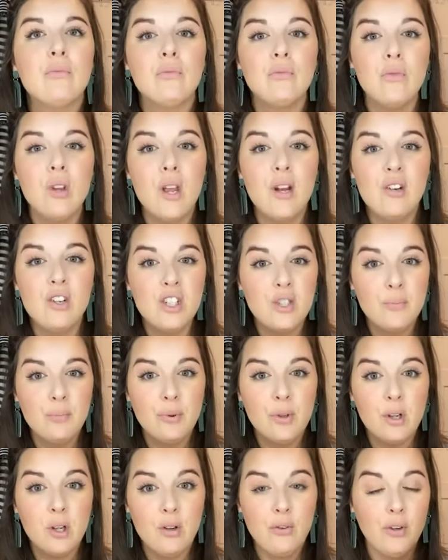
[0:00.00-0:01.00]
And it just
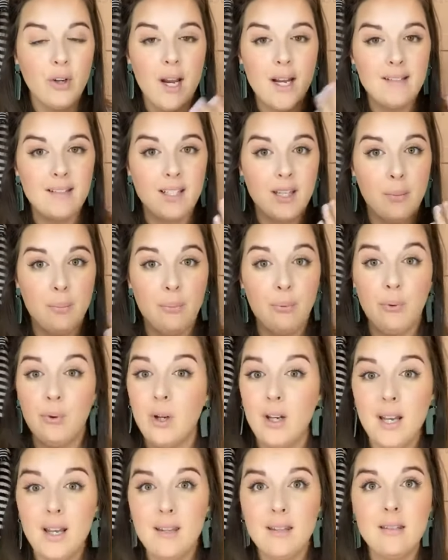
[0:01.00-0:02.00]
creates like the
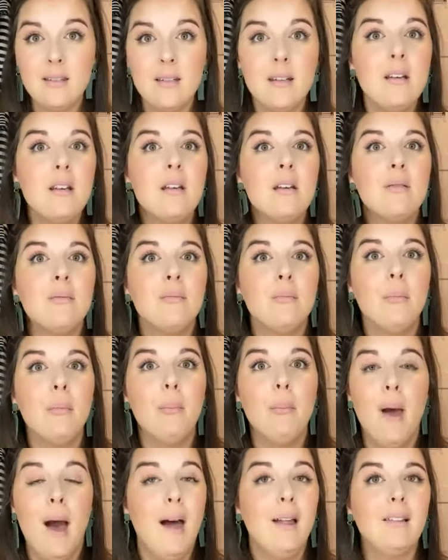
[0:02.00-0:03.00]
prettiest
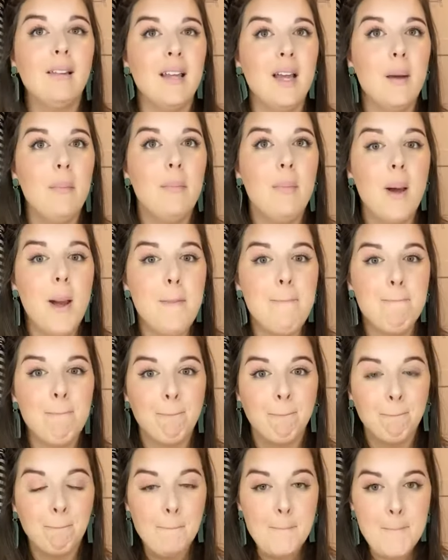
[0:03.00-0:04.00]
matte lip,
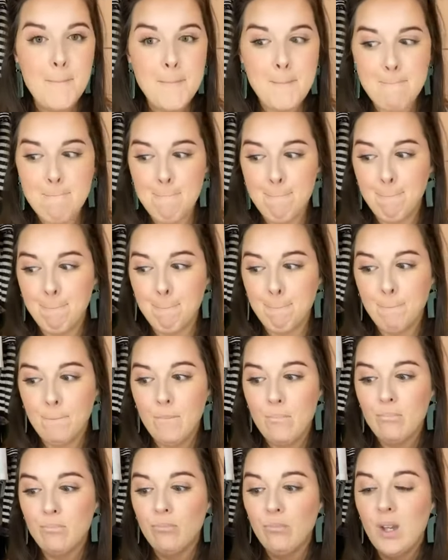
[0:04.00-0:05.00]

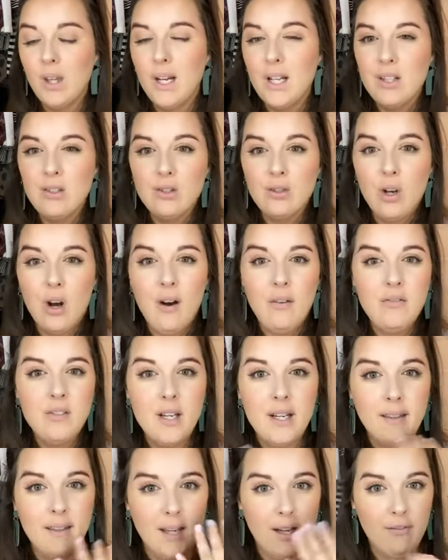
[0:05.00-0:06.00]
and it's soft
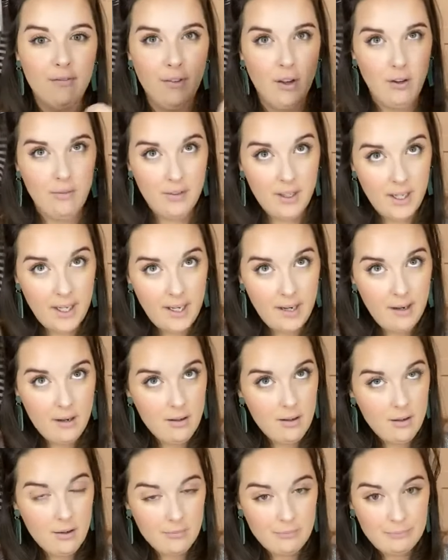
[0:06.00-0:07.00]
and like velvety.
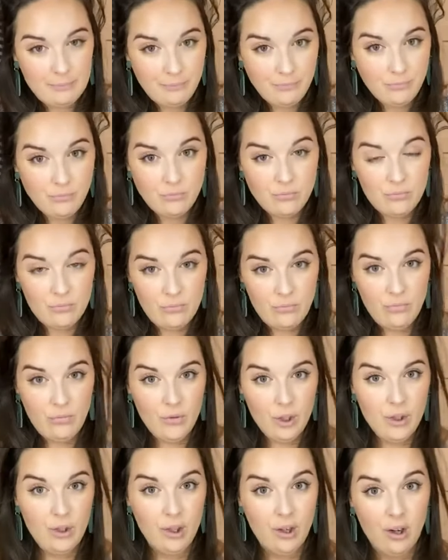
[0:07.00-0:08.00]

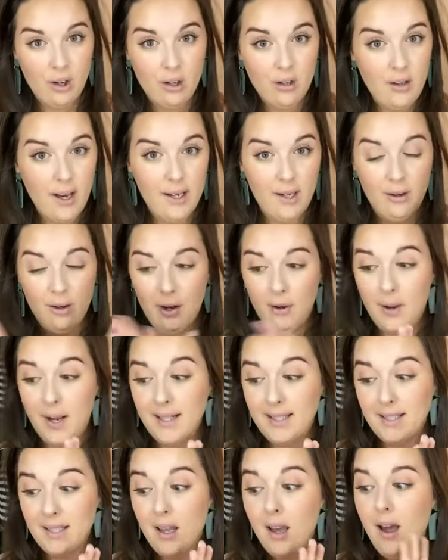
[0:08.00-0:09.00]
Y'all, I don't know,
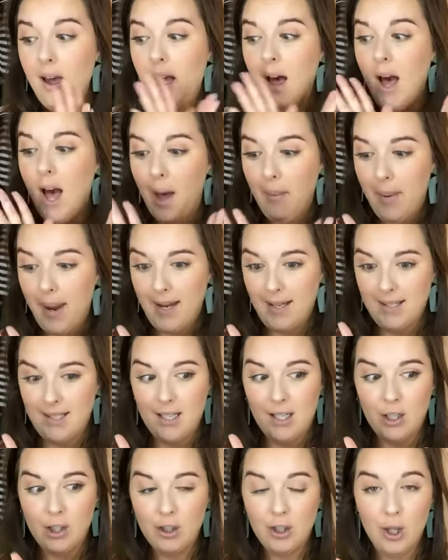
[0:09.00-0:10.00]
it's
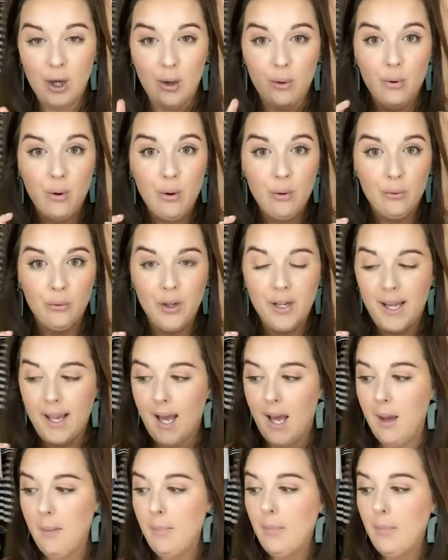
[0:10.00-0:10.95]
amazing. So recap,